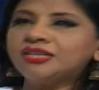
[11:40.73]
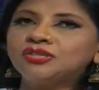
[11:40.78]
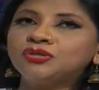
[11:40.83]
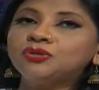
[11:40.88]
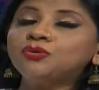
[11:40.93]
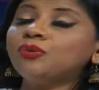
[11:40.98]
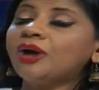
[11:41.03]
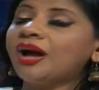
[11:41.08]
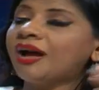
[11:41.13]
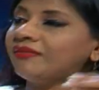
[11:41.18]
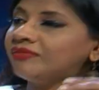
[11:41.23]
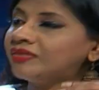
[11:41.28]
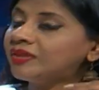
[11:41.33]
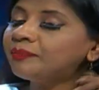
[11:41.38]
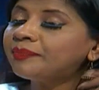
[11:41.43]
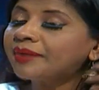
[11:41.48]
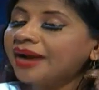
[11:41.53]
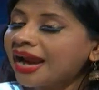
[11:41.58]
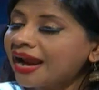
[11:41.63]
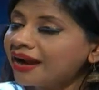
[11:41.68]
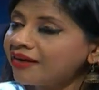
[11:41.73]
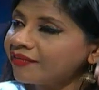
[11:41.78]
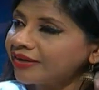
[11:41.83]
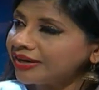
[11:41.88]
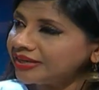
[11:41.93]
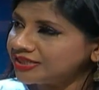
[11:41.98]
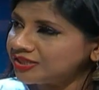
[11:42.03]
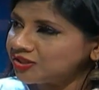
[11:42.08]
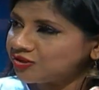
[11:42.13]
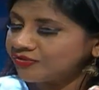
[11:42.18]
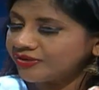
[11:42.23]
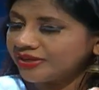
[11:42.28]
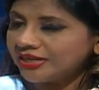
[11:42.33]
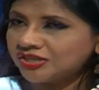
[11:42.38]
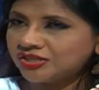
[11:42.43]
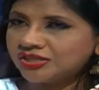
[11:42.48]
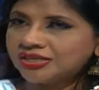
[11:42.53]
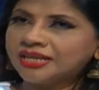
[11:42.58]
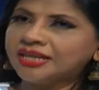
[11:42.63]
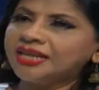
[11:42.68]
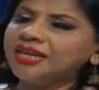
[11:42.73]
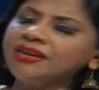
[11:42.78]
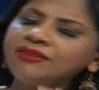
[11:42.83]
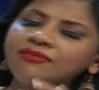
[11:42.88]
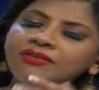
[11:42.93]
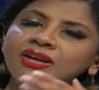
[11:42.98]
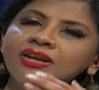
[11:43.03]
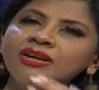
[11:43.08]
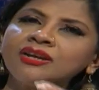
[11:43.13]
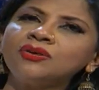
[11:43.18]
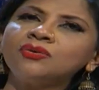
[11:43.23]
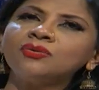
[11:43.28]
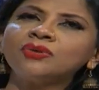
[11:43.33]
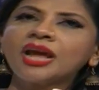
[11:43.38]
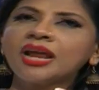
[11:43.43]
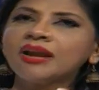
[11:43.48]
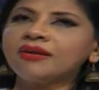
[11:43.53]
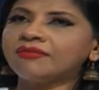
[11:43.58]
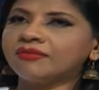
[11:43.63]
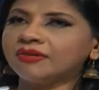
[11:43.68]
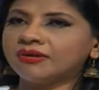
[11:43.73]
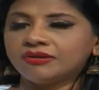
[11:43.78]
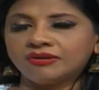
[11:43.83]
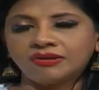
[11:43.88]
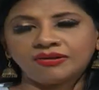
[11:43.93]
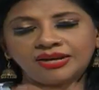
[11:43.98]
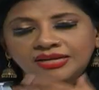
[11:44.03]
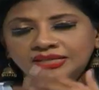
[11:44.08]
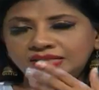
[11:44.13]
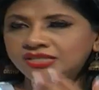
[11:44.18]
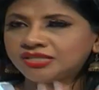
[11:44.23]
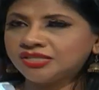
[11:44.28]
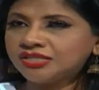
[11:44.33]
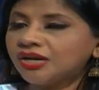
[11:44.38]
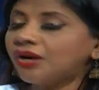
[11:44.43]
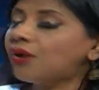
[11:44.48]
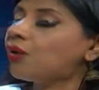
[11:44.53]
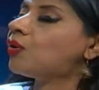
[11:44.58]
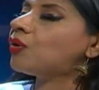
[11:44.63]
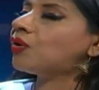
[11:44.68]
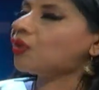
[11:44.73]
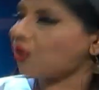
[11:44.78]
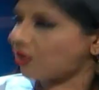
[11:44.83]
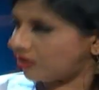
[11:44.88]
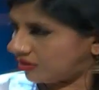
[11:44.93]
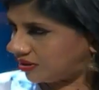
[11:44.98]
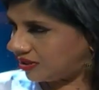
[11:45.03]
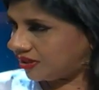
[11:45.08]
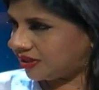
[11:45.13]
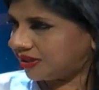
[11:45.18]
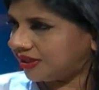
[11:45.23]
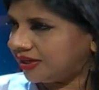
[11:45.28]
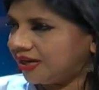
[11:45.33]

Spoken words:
You have the brand registration. Even you can register or not.